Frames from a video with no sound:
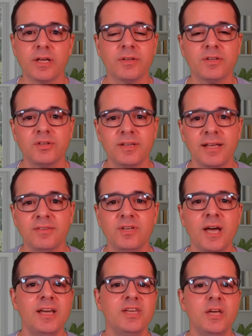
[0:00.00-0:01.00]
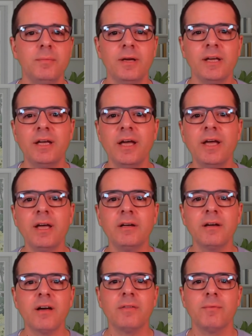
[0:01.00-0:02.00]
Just ask ChatGPT,
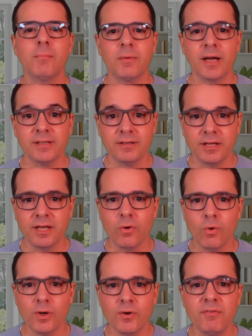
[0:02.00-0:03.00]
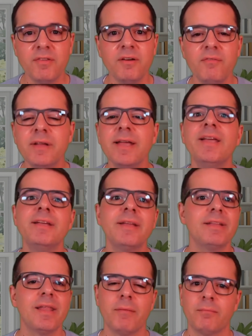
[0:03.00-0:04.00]
Claude, Perplexity, or your favorite
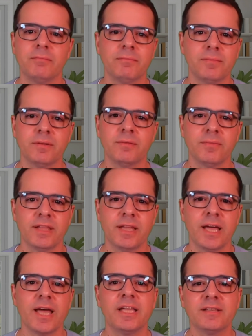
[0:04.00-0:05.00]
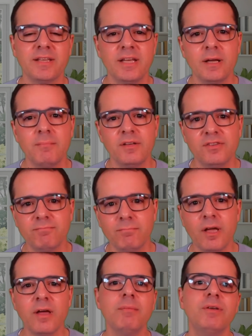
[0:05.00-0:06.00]
LLM. The key is to keep
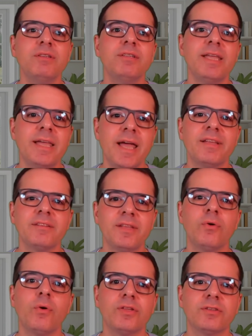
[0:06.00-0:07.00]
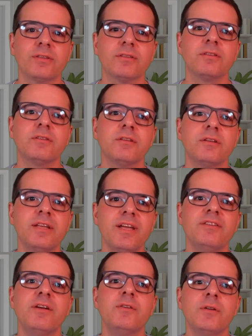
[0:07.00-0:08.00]
experimenting and asking questions.
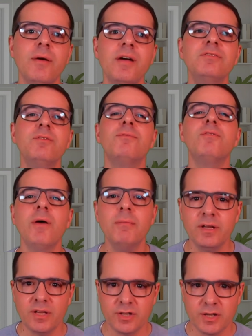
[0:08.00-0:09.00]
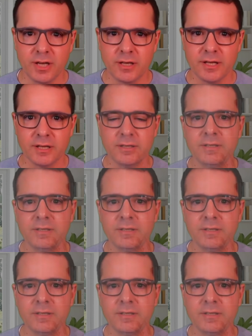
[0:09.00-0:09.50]
That's how you master prompt engineering.